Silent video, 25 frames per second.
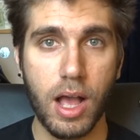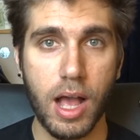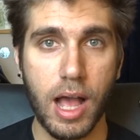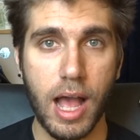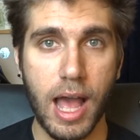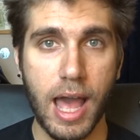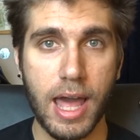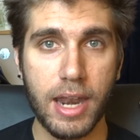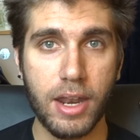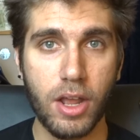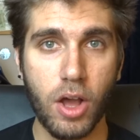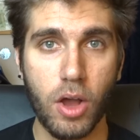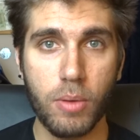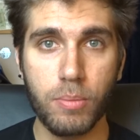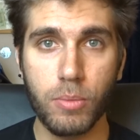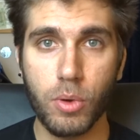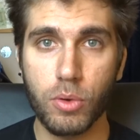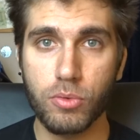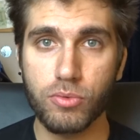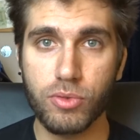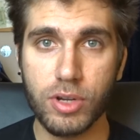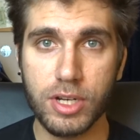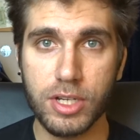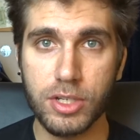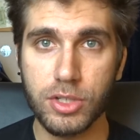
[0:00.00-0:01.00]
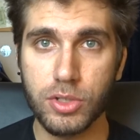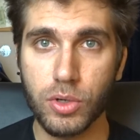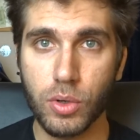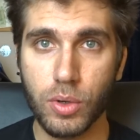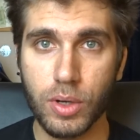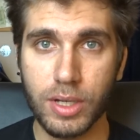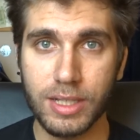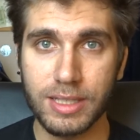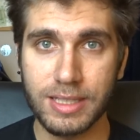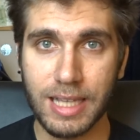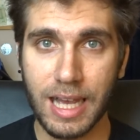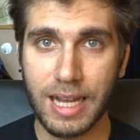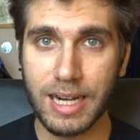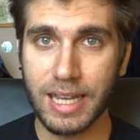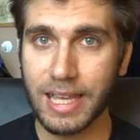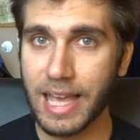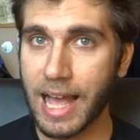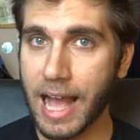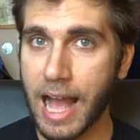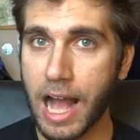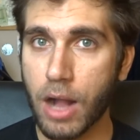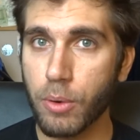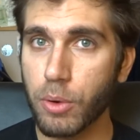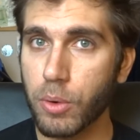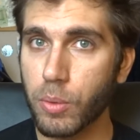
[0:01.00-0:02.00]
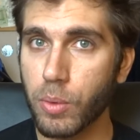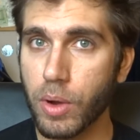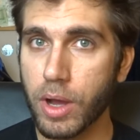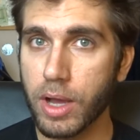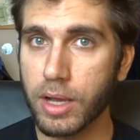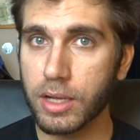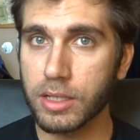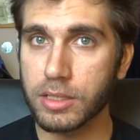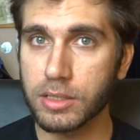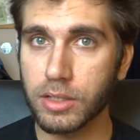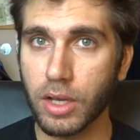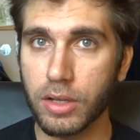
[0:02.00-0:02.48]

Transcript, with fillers: And I'm not really sure exactly how it works.